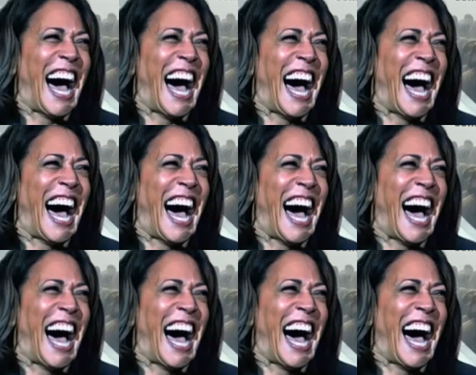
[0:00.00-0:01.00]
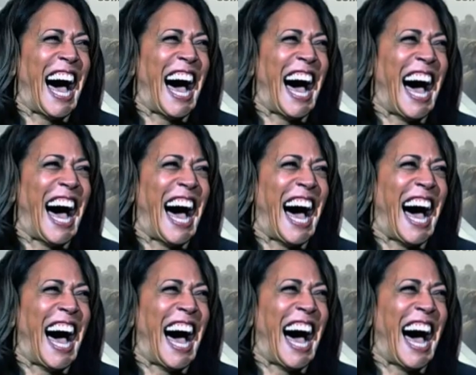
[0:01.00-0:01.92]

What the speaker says: No one is speaking in this clip.